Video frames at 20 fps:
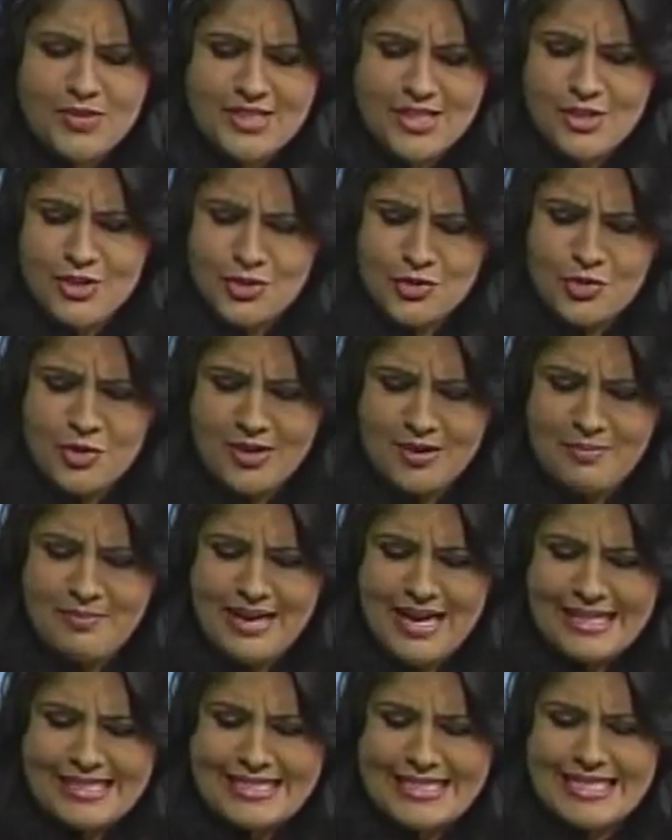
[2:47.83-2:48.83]
stroke a
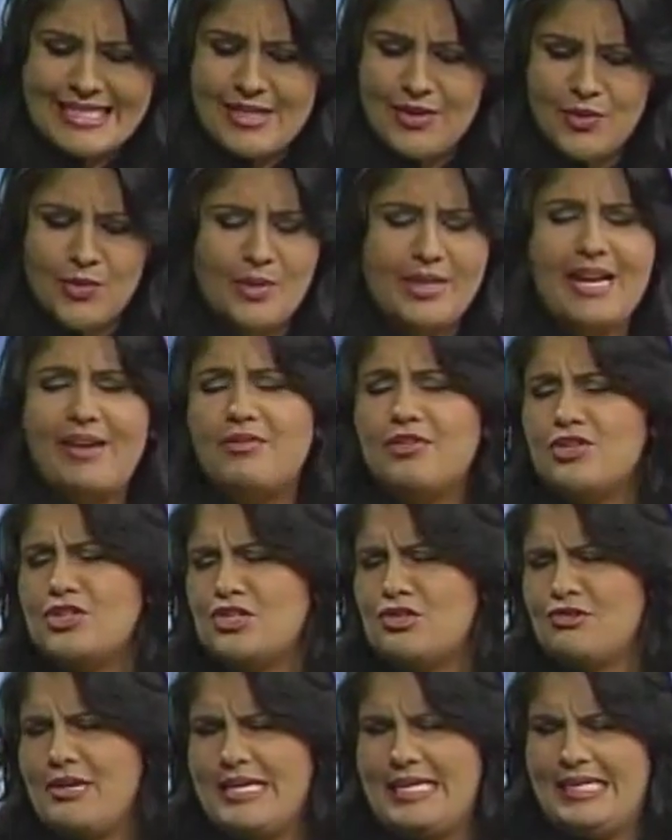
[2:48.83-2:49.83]
man's ego, never
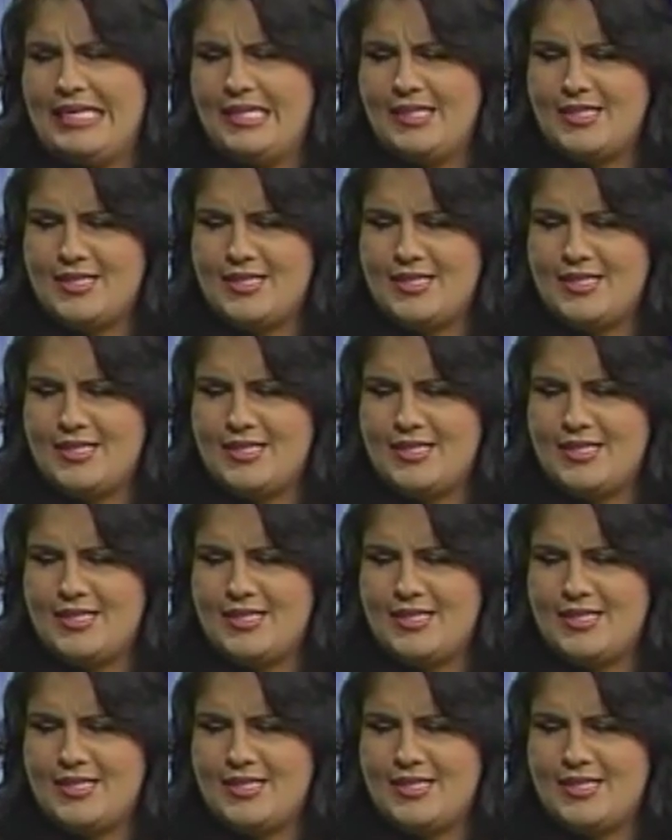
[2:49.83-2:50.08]
strike it.